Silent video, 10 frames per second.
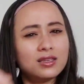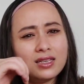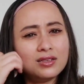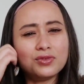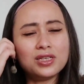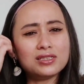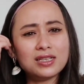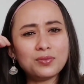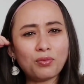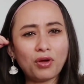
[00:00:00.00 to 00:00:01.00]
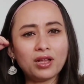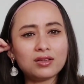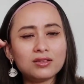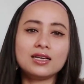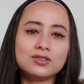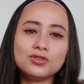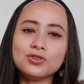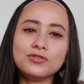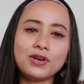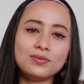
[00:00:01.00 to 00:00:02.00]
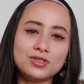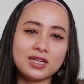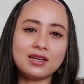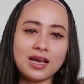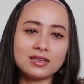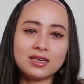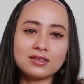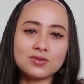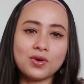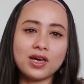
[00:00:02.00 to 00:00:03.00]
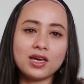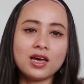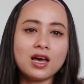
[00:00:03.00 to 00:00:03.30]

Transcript: didn't really sleep well. I don't know if I'm jet lagged, that's why.